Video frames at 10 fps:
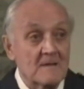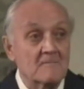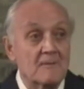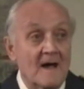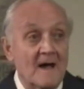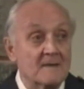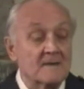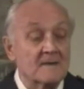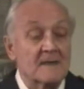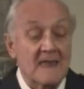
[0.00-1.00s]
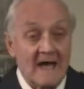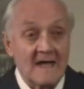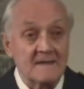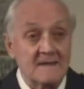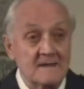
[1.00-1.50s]
we can find the
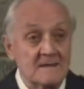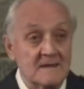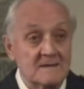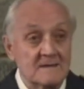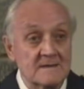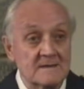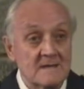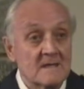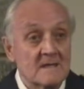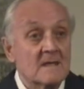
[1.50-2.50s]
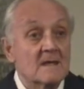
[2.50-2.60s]
land needed